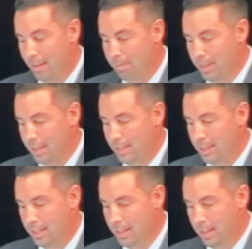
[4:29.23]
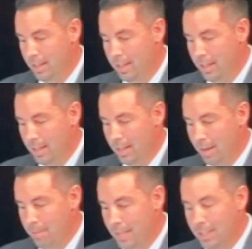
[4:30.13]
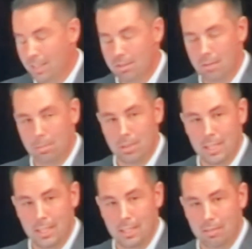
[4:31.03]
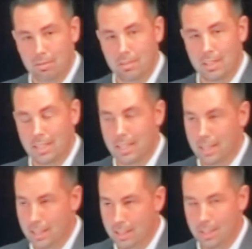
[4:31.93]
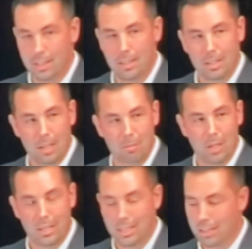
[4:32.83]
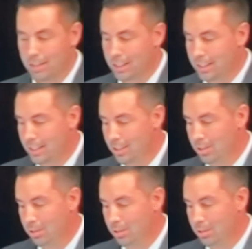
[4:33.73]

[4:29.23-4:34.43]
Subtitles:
But I'm acting as a representative, and I'm talking directly to